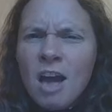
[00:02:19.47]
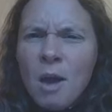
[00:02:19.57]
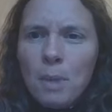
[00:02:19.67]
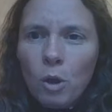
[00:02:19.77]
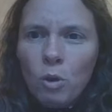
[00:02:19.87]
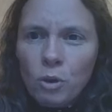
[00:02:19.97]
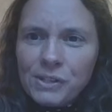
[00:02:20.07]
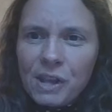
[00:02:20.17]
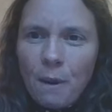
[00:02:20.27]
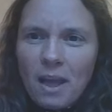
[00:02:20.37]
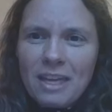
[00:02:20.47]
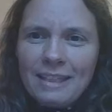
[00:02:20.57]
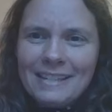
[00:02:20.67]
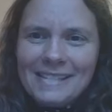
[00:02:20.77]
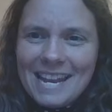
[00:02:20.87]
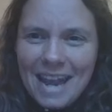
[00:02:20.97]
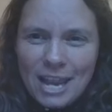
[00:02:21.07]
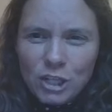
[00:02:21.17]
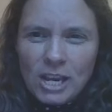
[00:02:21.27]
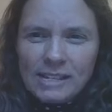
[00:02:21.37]
But also, I think the
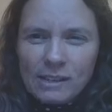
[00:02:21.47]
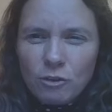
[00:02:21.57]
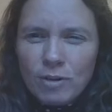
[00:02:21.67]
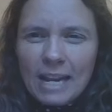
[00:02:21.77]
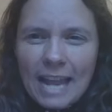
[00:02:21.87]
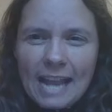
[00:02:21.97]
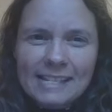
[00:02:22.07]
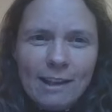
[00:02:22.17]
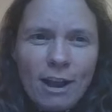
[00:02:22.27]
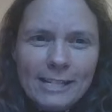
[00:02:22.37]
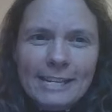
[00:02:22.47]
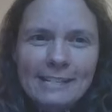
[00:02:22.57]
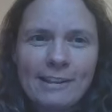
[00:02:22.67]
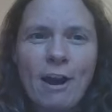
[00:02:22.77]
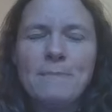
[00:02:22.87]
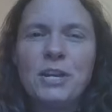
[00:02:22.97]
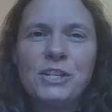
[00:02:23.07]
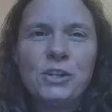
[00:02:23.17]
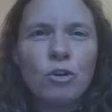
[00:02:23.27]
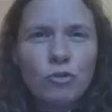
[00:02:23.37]
teenage years are a really exciting time
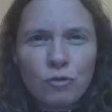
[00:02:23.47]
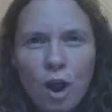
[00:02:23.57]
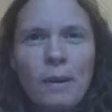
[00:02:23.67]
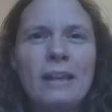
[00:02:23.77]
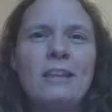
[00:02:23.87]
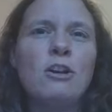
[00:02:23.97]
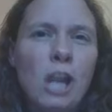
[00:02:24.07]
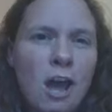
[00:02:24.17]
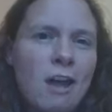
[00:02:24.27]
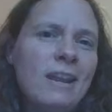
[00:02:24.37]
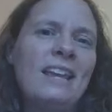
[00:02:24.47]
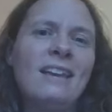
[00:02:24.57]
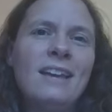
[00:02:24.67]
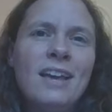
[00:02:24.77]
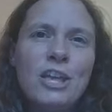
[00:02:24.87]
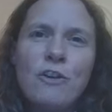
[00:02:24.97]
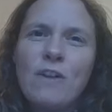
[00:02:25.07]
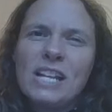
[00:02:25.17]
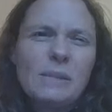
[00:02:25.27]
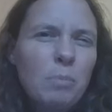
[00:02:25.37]
because you're growing, you're learning, you're
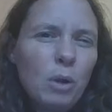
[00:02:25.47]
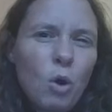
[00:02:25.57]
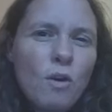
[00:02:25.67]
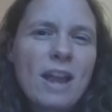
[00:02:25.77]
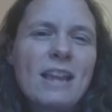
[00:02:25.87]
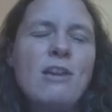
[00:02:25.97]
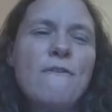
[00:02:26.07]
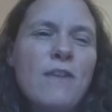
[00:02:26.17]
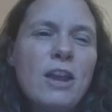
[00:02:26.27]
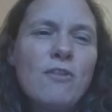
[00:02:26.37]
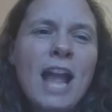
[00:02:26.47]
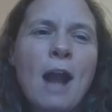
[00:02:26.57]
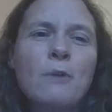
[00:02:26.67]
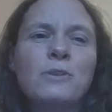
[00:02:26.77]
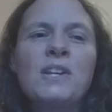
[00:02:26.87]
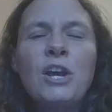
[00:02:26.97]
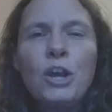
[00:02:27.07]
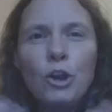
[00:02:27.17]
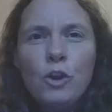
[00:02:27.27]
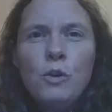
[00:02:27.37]
exploring, you're figuring out
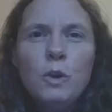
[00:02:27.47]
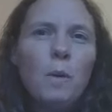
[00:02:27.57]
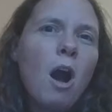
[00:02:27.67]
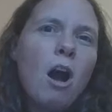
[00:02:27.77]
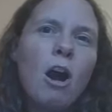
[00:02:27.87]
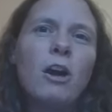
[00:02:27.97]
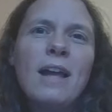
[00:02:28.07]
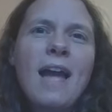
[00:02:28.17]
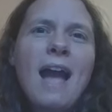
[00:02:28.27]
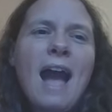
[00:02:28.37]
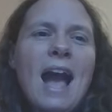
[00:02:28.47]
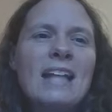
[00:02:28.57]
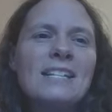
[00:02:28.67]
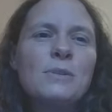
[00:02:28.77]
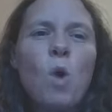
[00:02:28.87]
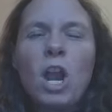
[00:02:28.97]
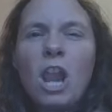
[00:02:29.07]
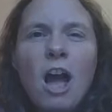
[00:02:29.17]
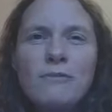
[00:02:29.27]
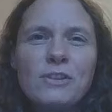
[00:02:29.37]
who you are and what
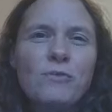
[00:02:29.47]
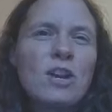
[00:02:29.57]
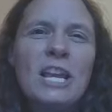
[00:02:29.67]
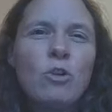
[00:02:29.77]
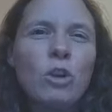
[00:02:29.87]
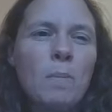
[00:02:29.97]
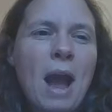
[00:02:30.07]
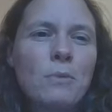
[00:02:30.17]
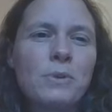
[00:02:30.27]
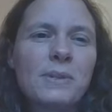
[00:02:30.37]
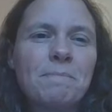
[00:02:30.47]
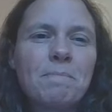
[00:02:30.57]
life is really all about.